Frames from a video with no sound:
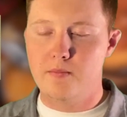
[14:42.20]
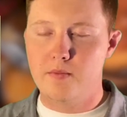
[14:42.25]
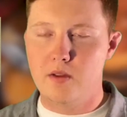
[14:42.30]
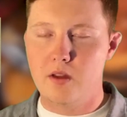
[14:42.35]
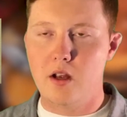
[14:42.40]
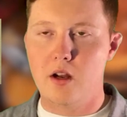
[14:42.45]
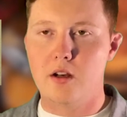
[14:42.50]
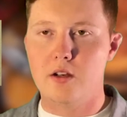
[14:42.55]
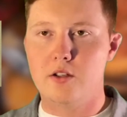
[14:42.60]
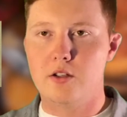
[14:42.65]

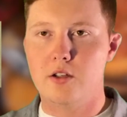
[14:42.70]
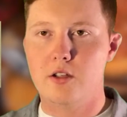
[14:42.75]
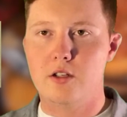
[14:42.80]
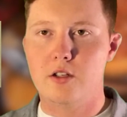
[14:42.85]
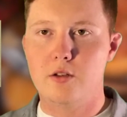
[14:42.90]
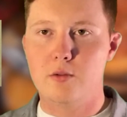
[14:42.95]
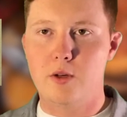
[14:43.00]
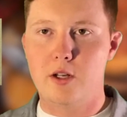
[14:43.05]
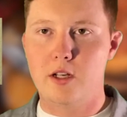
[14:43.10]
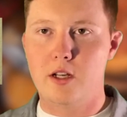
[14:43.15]
Alright, so this
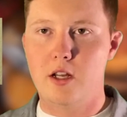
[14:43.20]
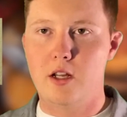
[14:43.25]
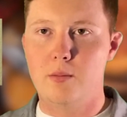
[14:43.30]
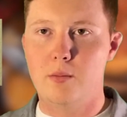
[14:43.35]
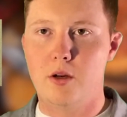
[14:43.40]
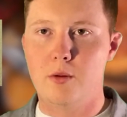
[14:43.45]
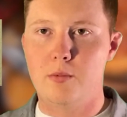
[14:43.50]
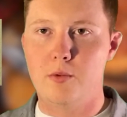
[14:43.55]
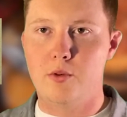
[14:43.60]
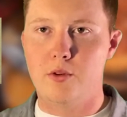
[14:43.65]
is what I came
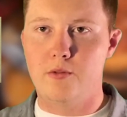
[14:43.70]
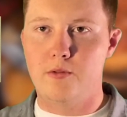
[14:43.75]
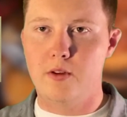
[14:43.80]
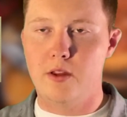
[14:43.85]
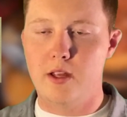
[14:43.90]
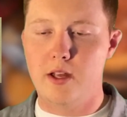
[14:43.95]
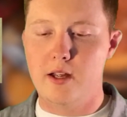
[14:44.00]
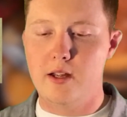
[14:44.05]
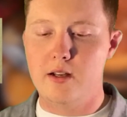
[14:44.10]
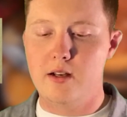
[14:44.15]
up with for
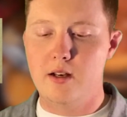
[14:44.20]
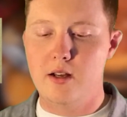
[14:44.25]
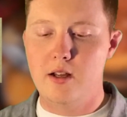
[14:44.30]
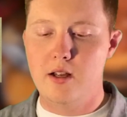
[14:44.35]
that.